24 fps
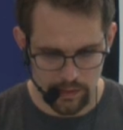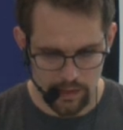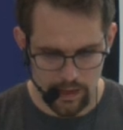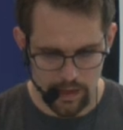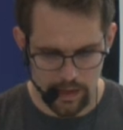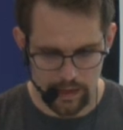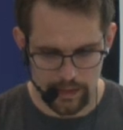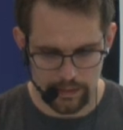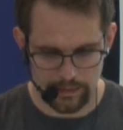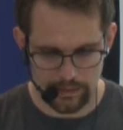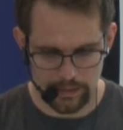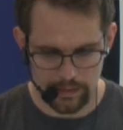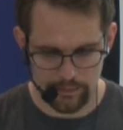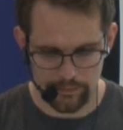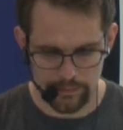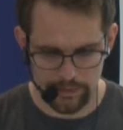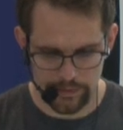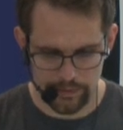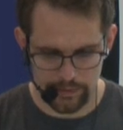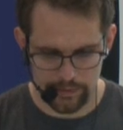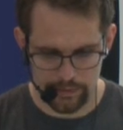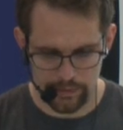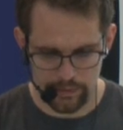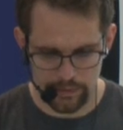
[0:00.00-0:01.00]

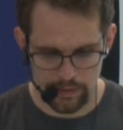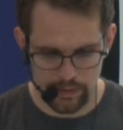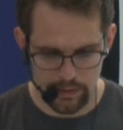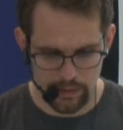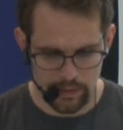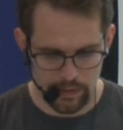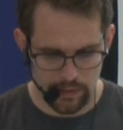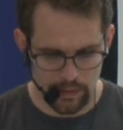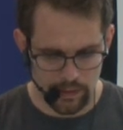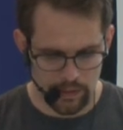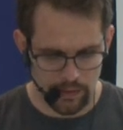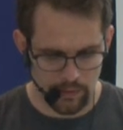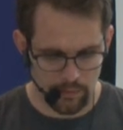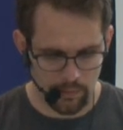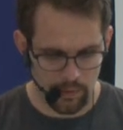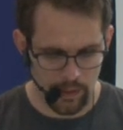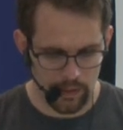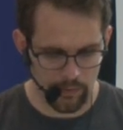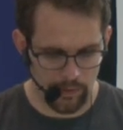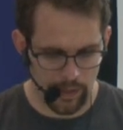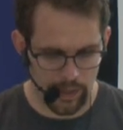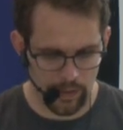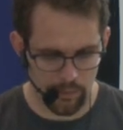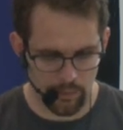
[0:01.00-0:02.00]
items, what
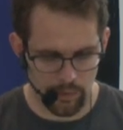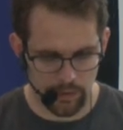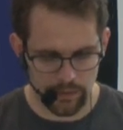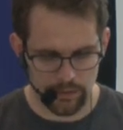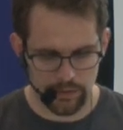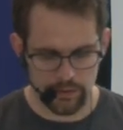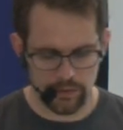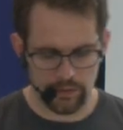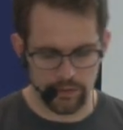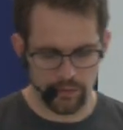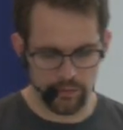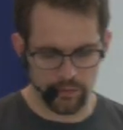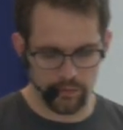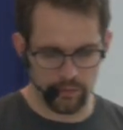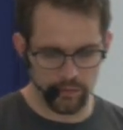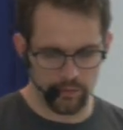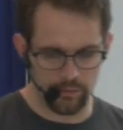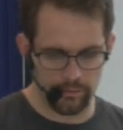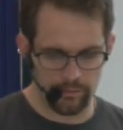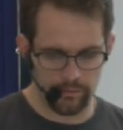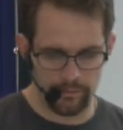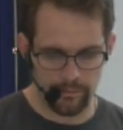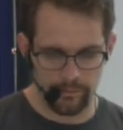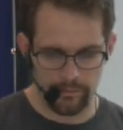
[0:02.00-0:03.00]
do I want to do?
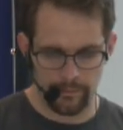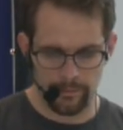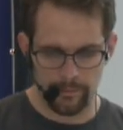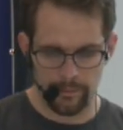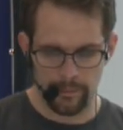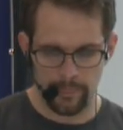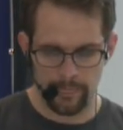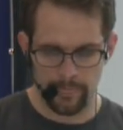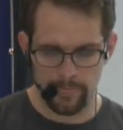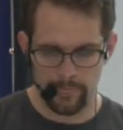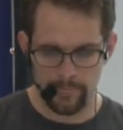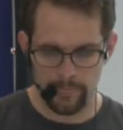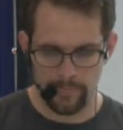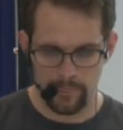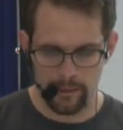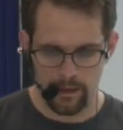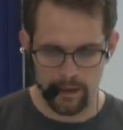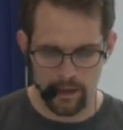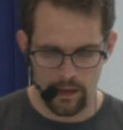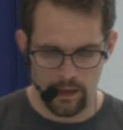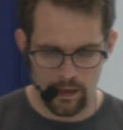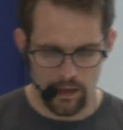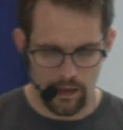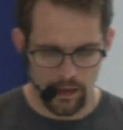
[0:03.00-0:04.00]

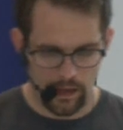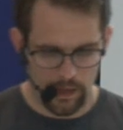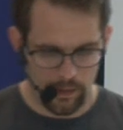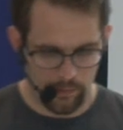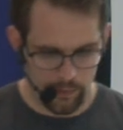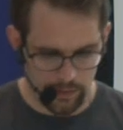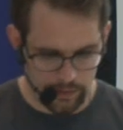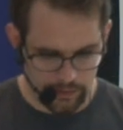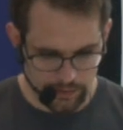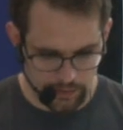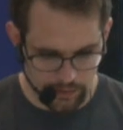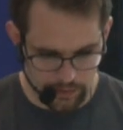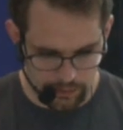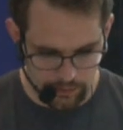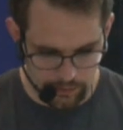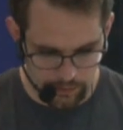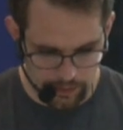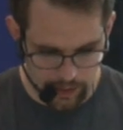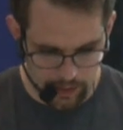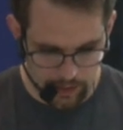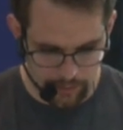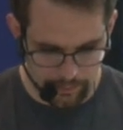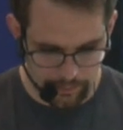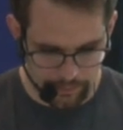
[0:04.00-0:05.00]
I want to look
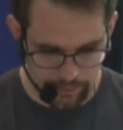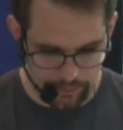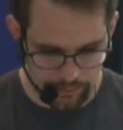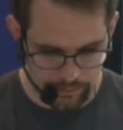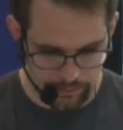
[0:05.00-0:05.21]
up